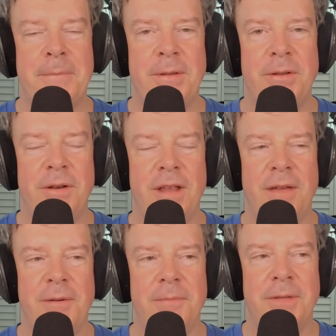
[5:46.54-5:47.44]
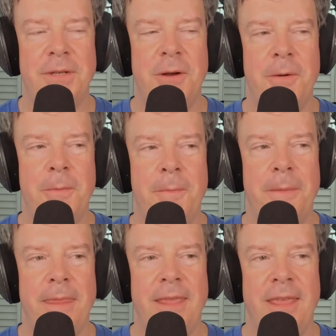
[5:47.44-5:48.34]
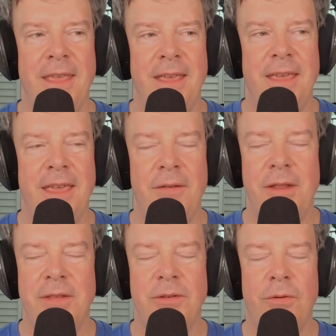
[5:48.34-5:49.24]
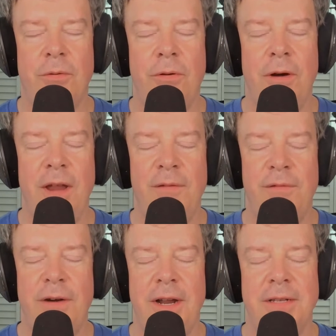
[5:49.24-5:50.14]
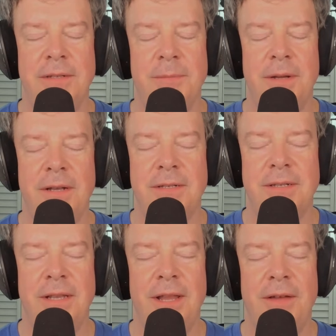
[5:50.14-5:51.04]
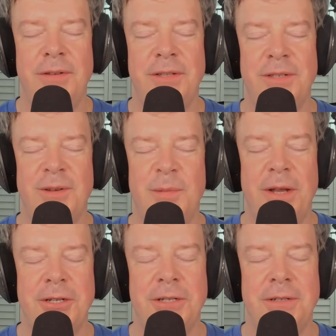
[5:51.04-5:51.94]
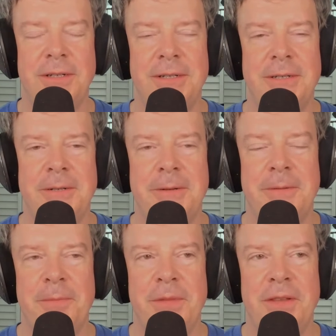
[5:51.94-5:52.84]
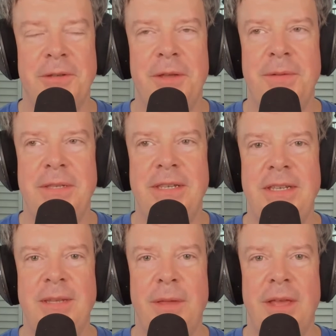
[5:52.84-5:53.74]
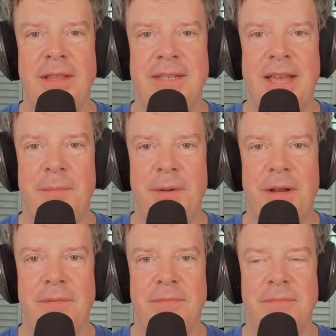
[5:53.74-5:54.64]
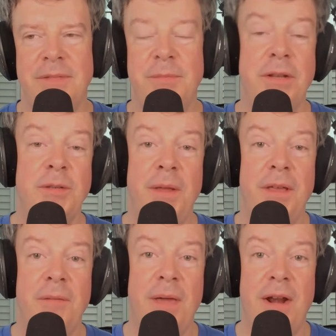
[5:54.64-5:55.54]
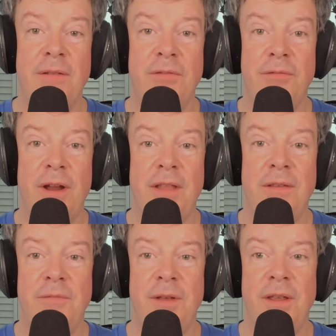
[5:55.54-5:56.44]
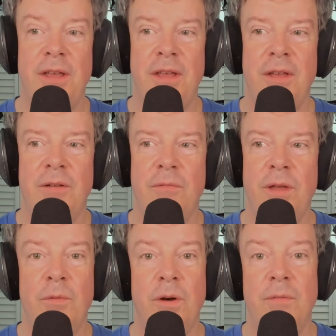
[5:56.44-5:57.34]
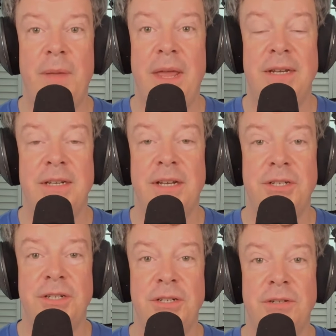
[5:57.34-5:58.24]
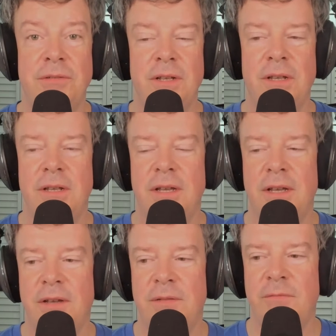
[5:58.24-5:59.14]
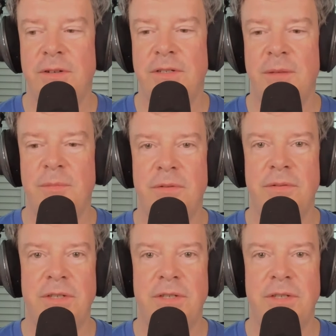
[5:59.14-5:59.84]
Let's go to Kevin. So Kevin had this great phrase. I just loved it so much. So he would see something like this happening. Sometimes it'd be a competitive threat that we weren't paying attention to. For example,